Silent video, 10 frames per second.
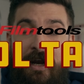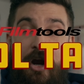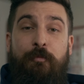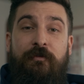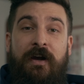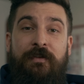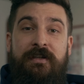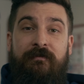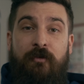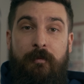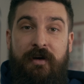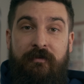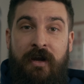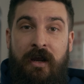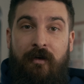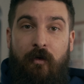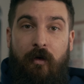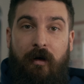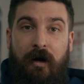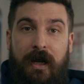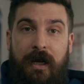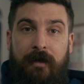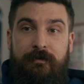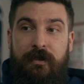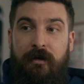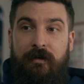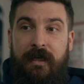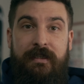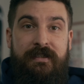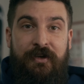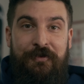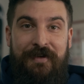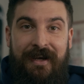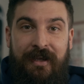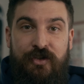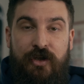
I hope you found this informative, or you know, at least entertaining.